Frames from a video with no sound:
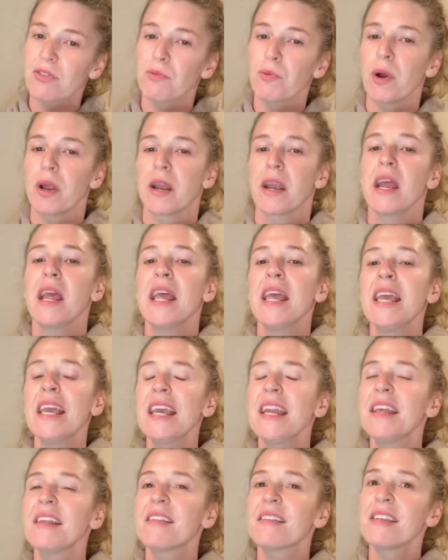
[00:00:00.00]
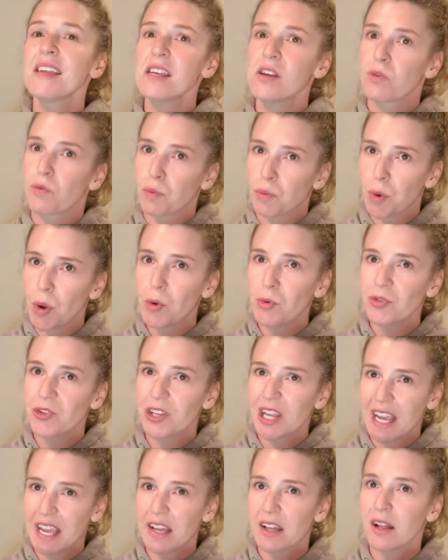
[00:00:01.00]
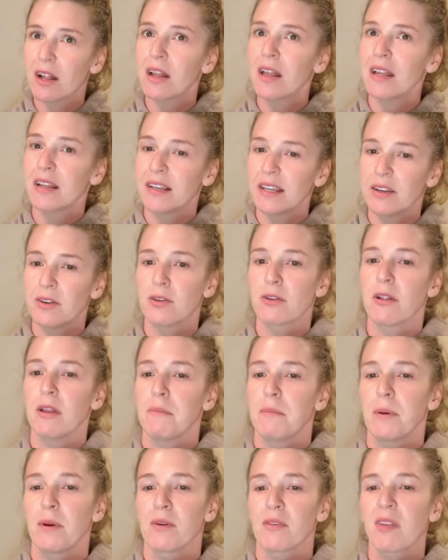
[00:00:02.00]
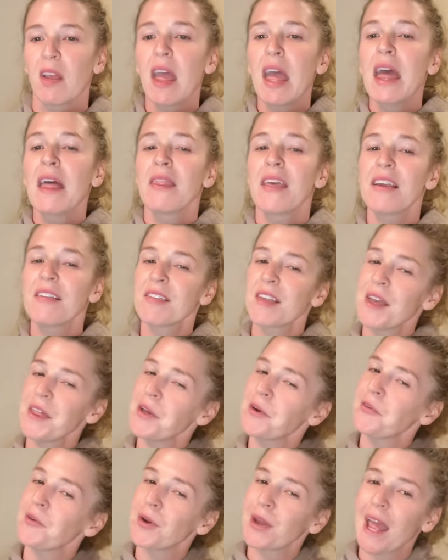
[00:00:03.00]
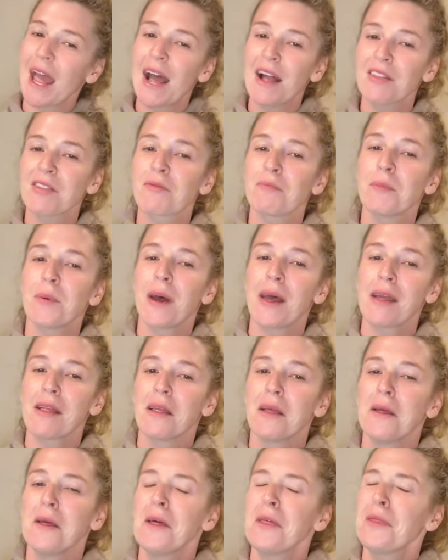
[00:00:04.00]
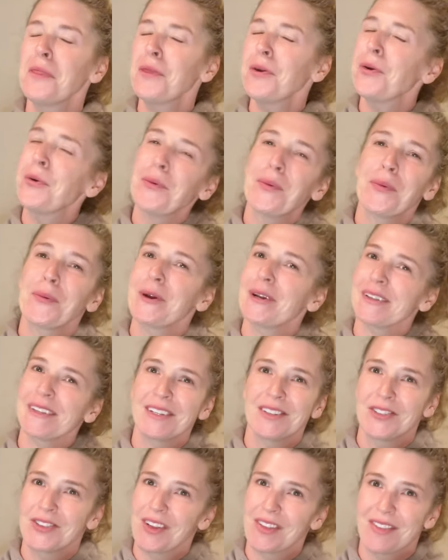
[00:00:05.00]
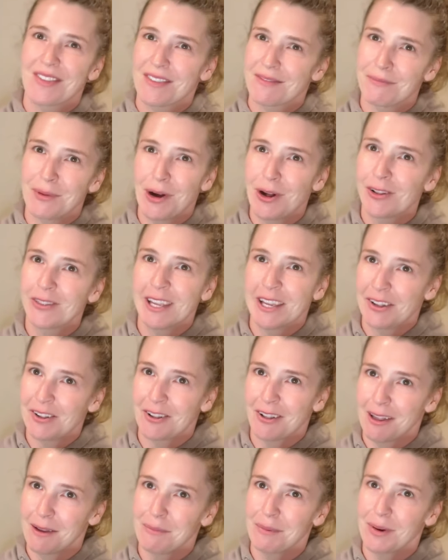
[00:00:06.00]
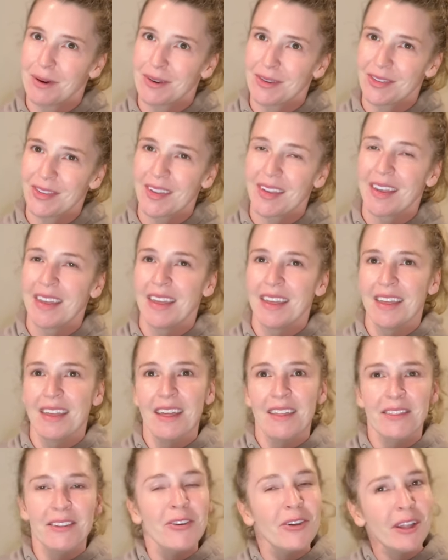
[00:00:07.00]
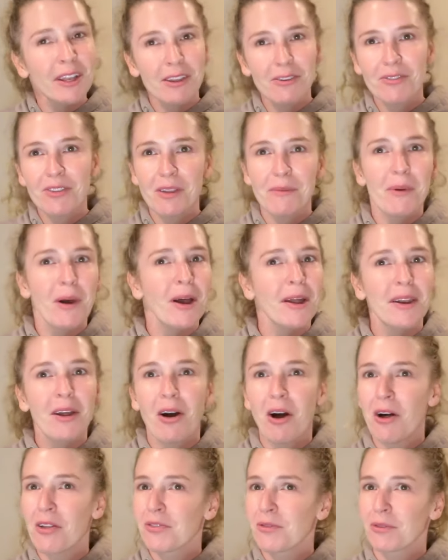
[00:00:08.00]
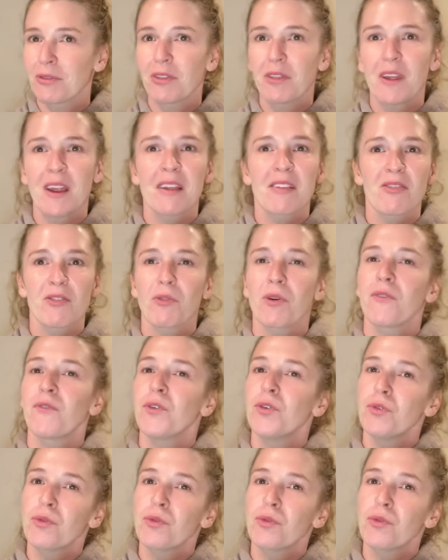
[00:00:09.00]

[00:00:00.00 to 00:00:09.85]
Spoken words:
one. It is the Grow Tail Nail Clippers. They say they're for cats, but they're really just small nail clippers. You can use them on all sorts of things, so if you